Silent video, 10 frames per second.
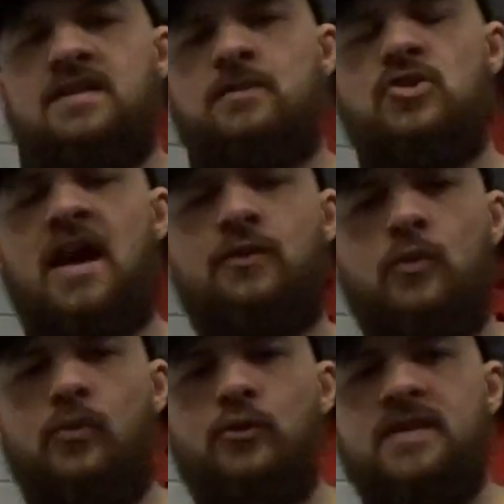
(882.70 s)
subtract
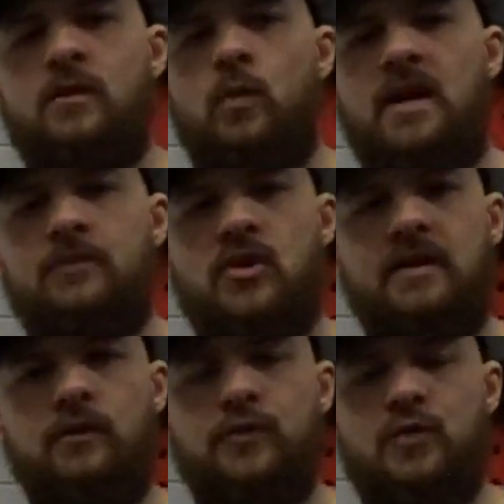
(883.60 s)
through protein when I'm
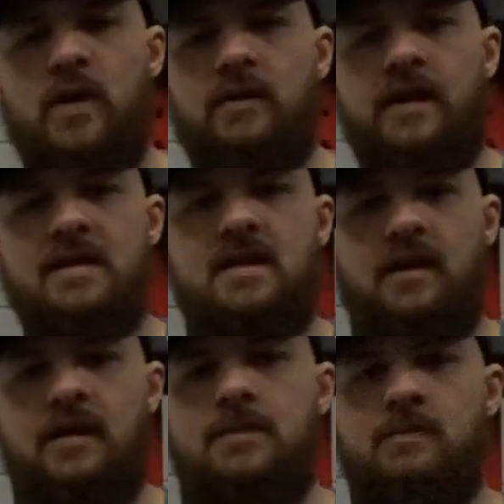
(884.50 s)
trying to lose weight. Like I
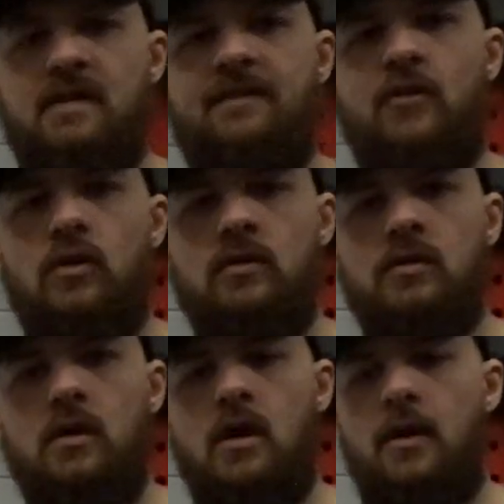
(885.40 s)
said, it keeps me
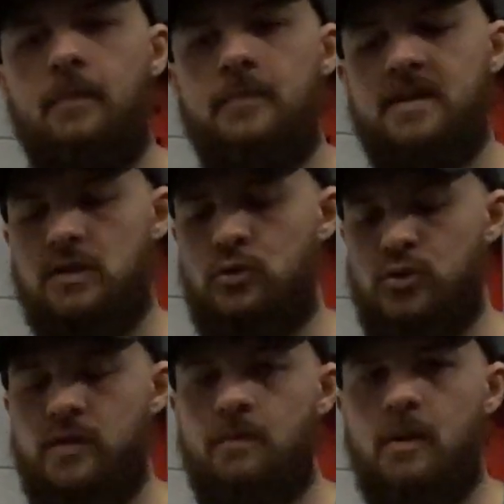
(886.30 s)
full. It's
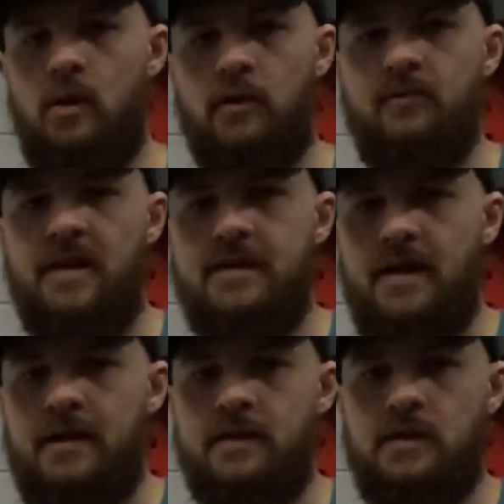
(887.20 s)
usually the bulk of my
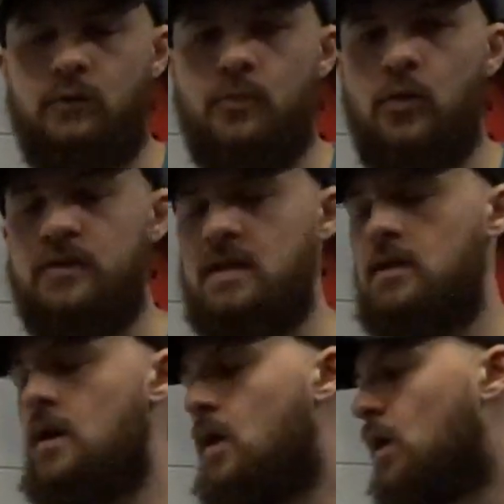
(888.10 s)
diet is through
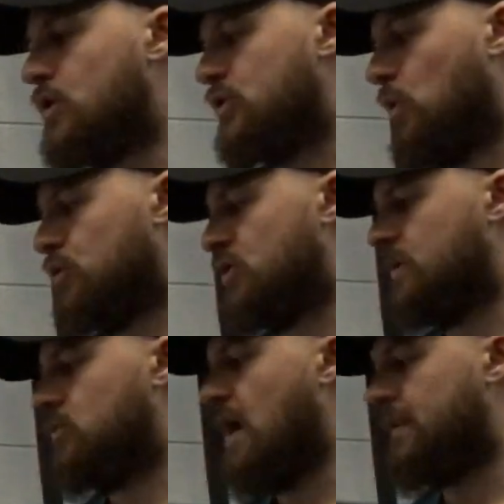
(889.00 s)
protein. So just
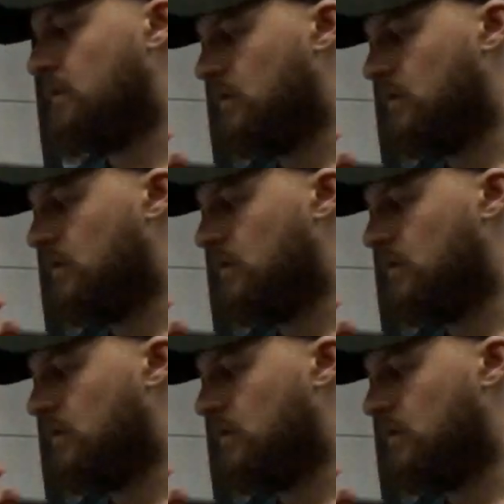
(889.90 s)
subtracting